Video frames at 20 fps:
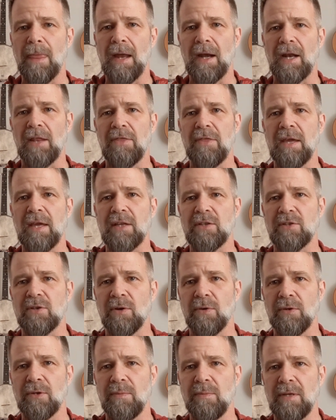and I think it's
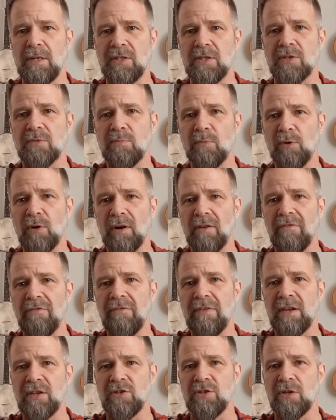going to be just more
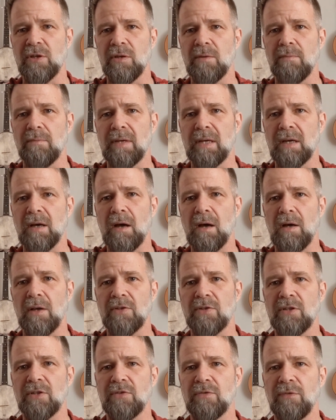efficient
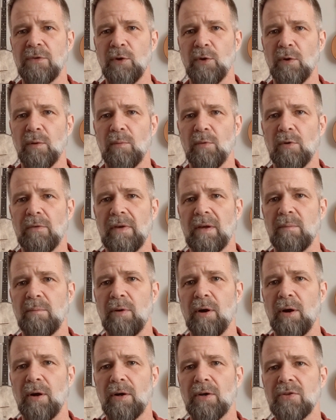because it's fewer moving
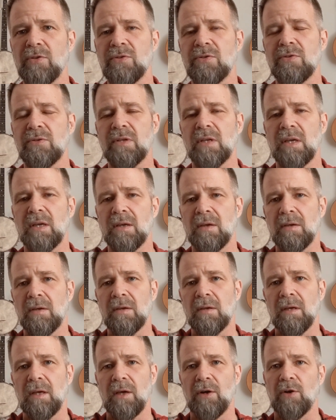parts.
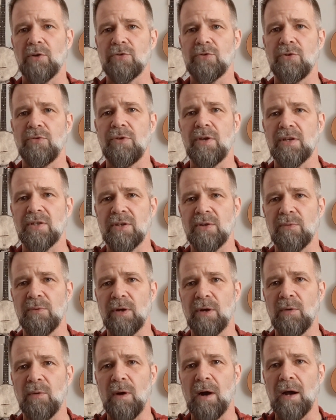It also doesn't
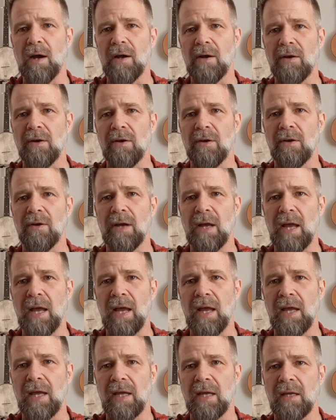require
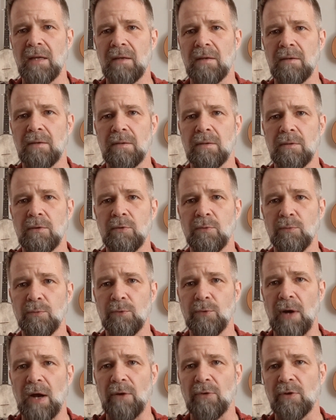a
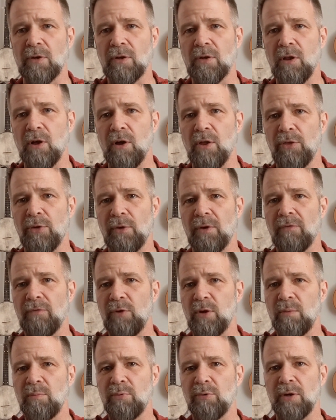ground cloth or a
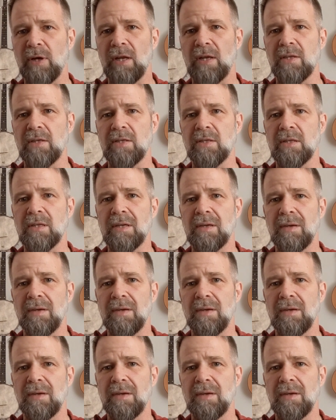footprint,